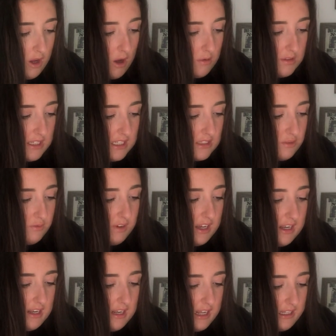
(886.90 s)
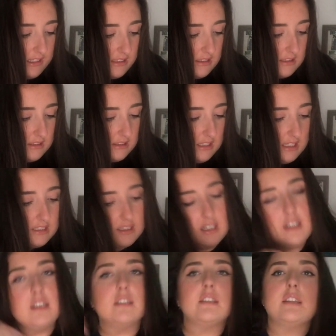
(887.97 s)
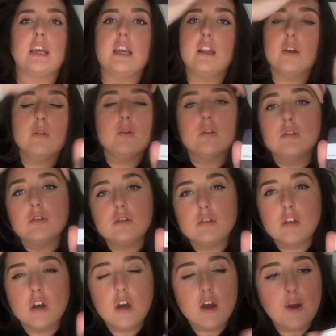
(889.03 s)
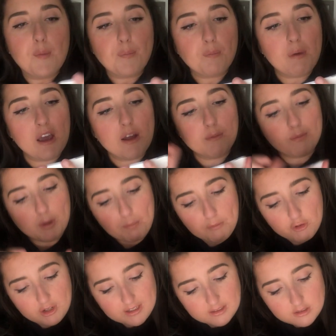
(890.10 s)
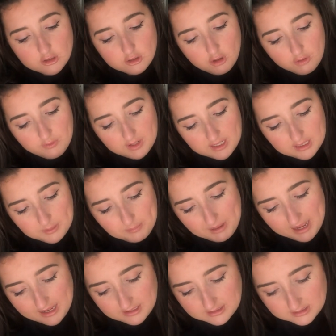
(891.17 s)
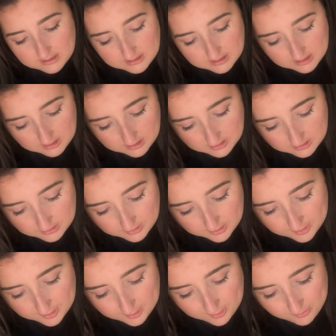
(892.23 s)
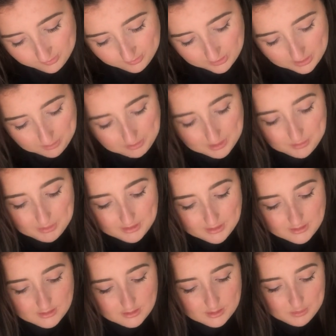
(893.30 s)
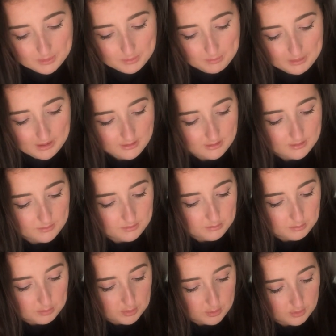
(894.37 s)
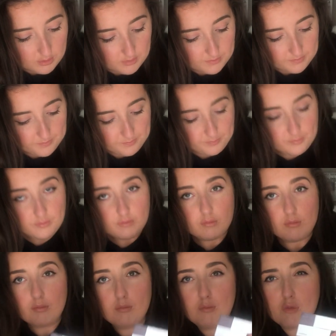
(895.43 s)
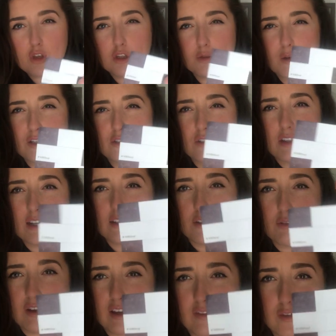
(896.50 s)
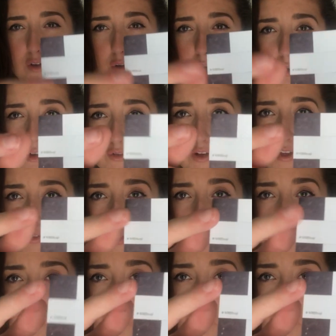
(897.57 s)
oh, these are really nice. These are little sticky notes. The printing's not really the best. I mean, the printing's a bit bad, but especially on like the Ravenclaw. The Ravenclaw